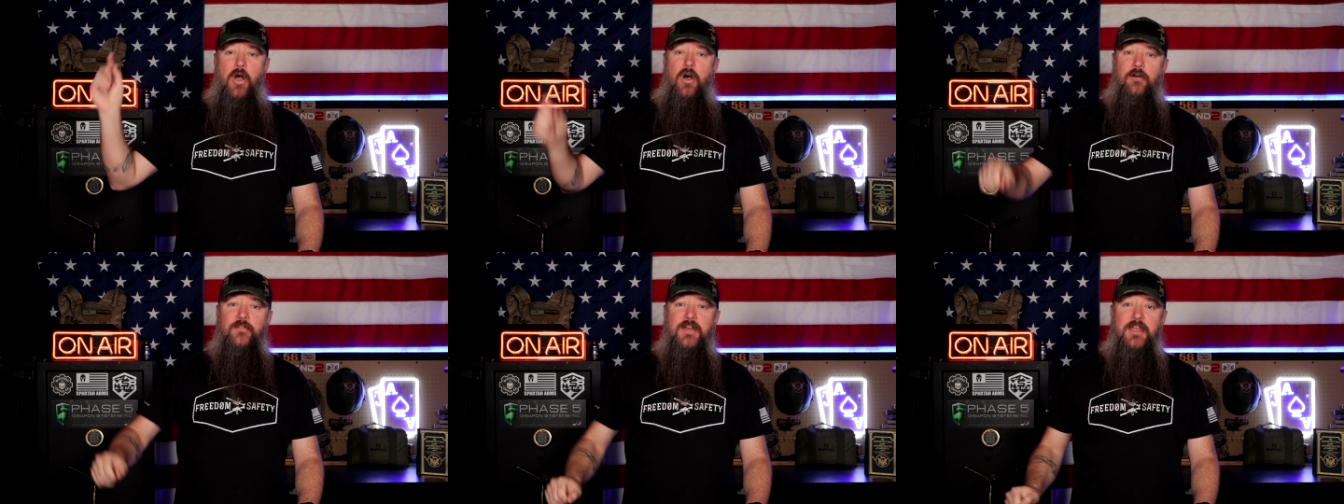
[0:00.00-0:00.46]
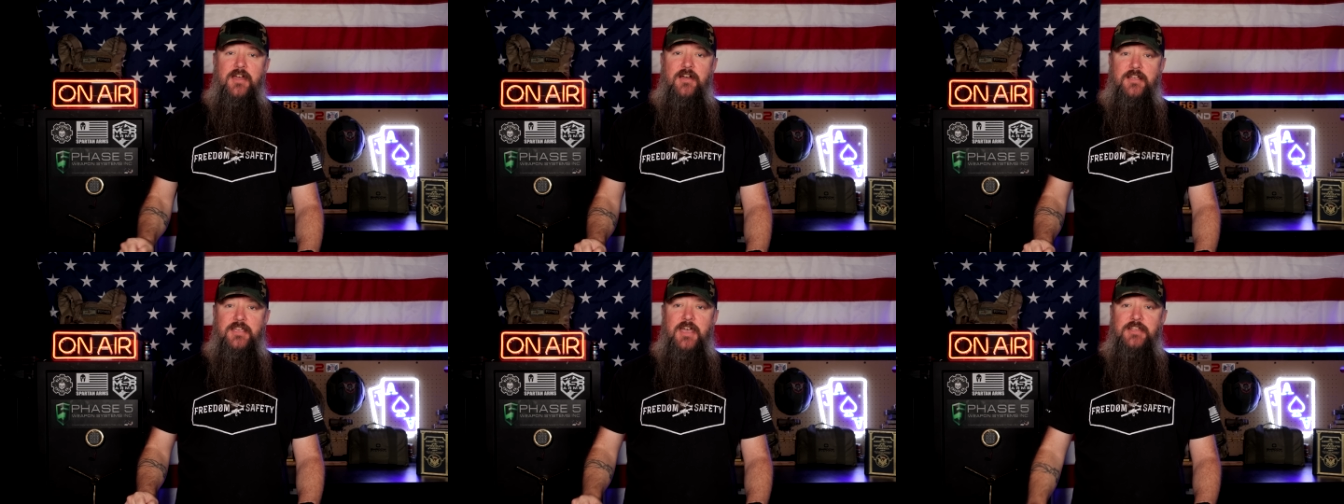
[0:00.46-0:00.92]
over
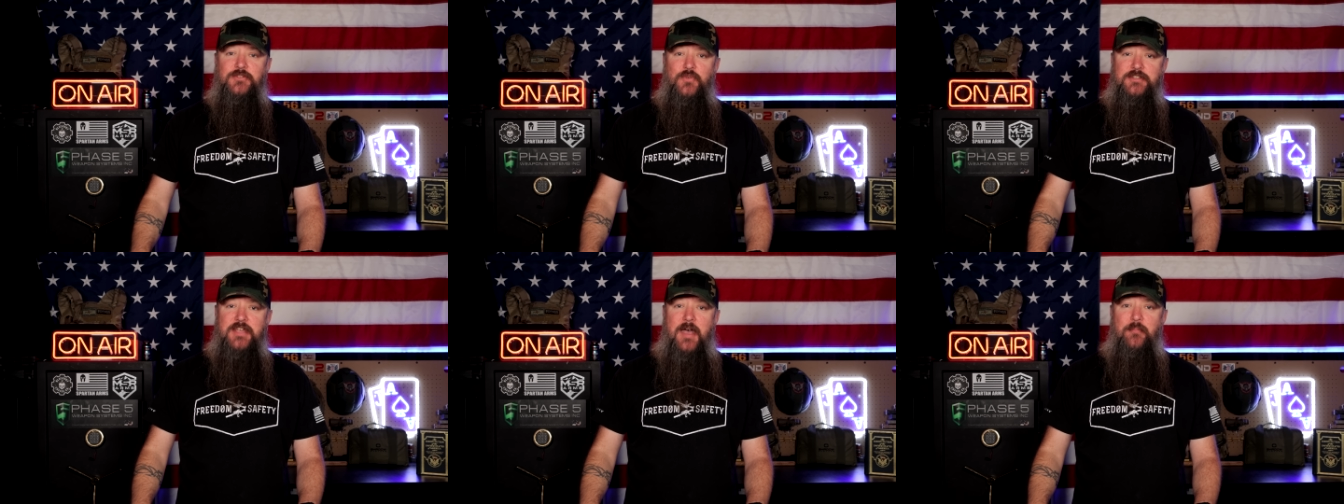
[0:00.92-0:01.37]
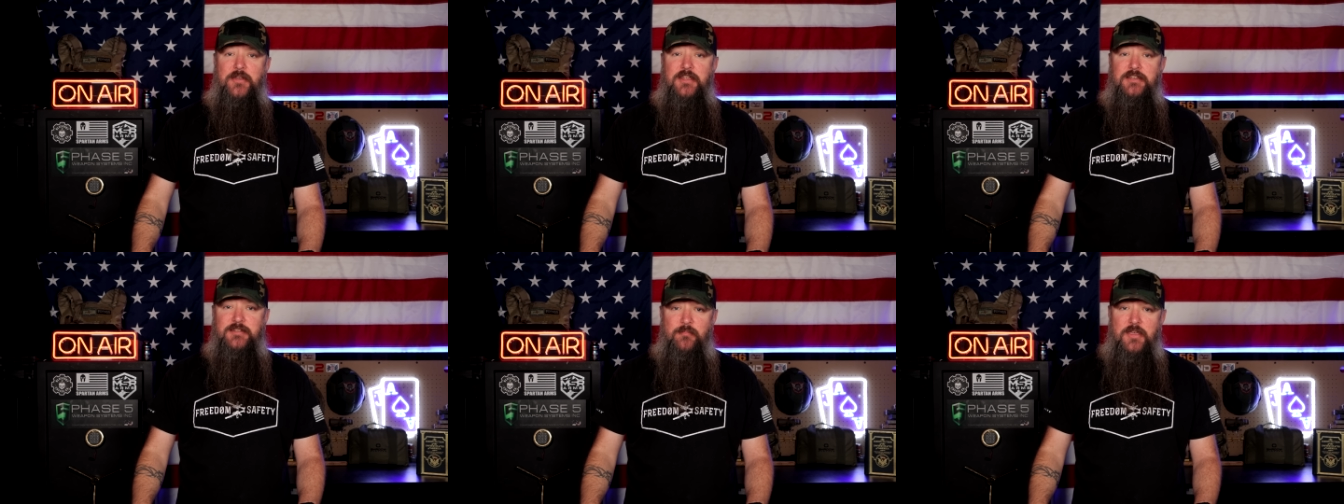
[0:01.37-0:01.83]
here, guess what's
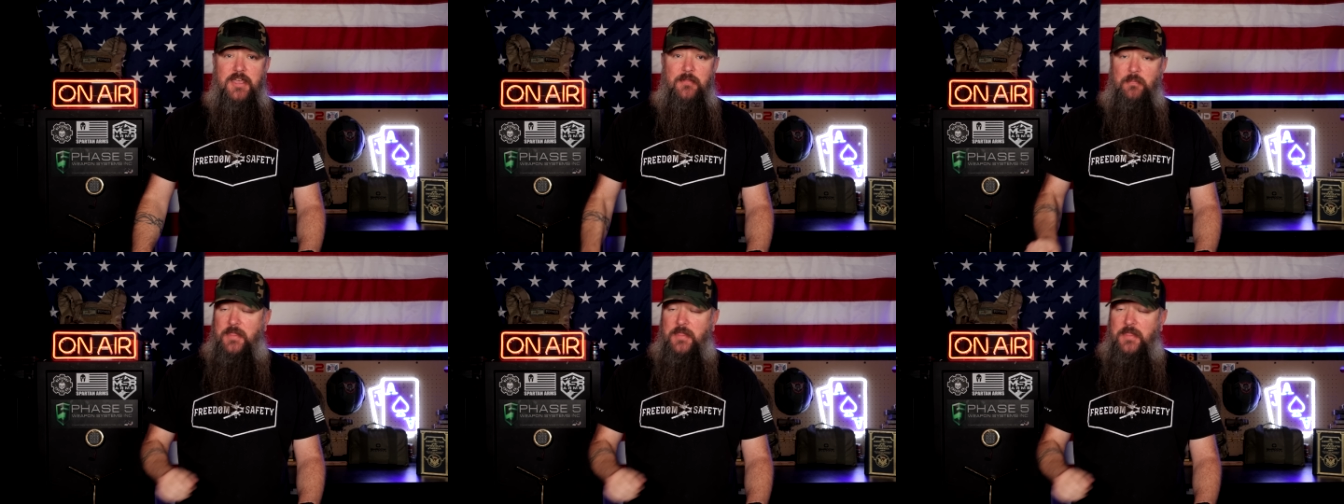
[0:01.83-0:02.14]
happening to me?